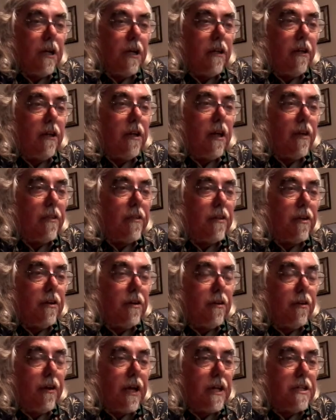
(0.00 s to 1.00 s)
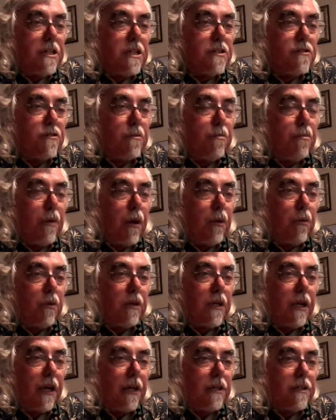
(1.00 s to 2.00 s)
the other in her 80s from bowel
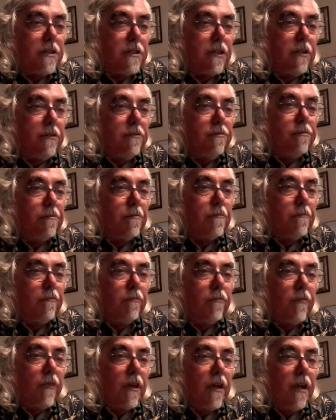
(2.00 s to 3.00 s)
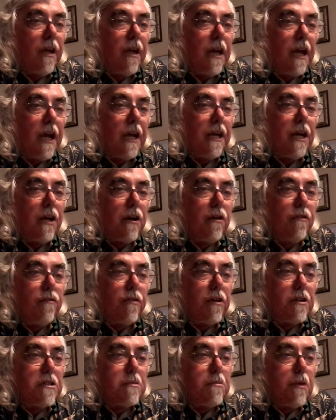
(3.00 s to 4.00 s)
cancer. And here in
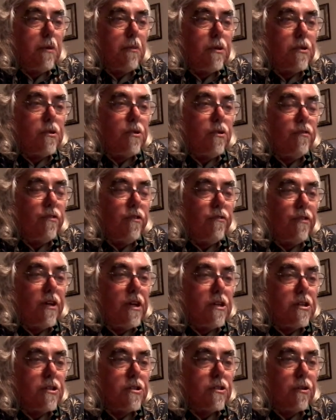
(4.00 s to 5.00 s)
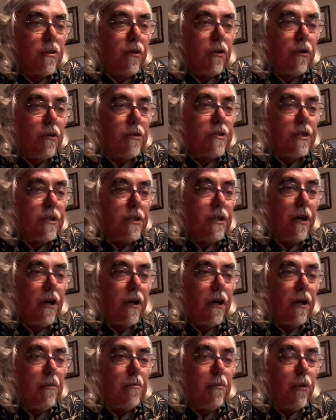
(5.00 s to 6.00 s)
front of me were two vivacious girls,
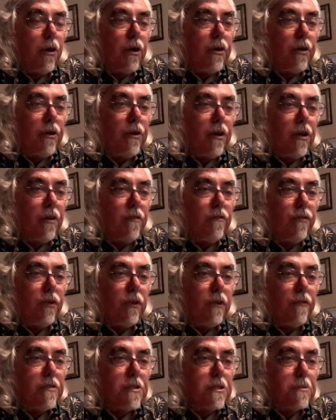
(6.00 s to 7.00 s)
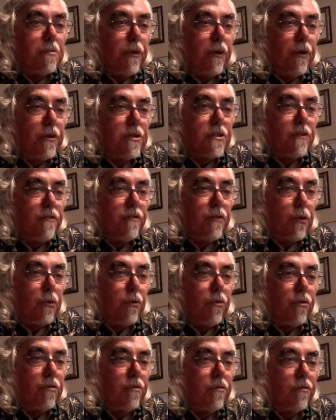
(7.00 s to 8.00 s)
young, modern, and full of the spirits of
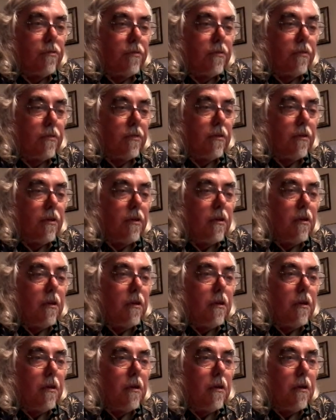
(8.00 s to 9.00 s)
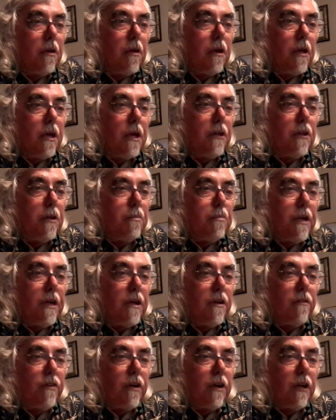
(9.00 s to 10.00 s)
youth. In the peak
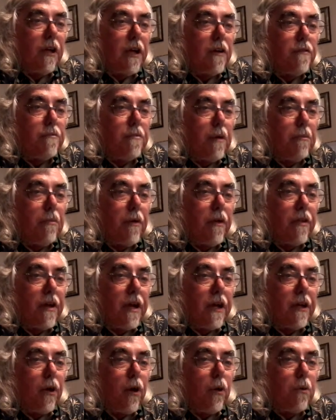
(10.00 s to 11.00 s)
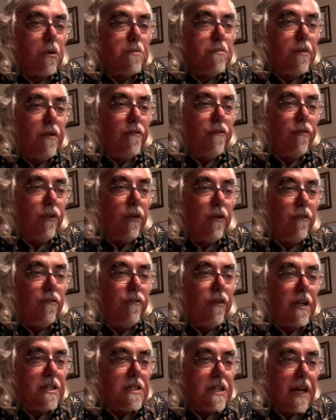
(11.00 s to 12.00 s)
of her life, my mother had always been full of
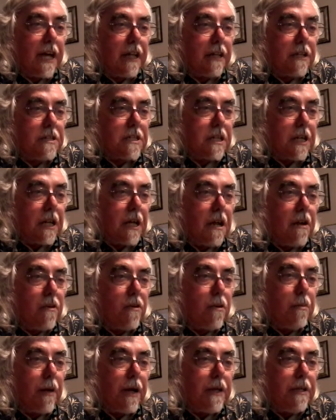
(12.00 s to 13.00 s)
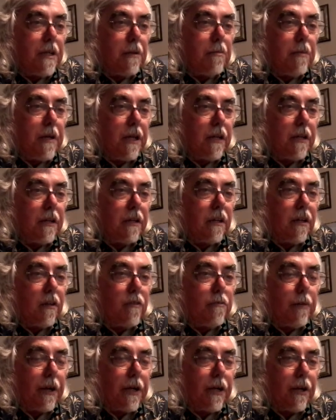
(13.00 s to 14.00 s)
vitality, reminding me a little
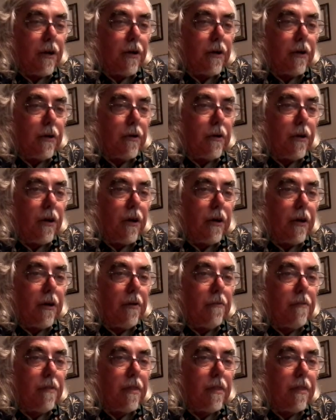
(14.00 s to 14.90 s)
of my younger daughter.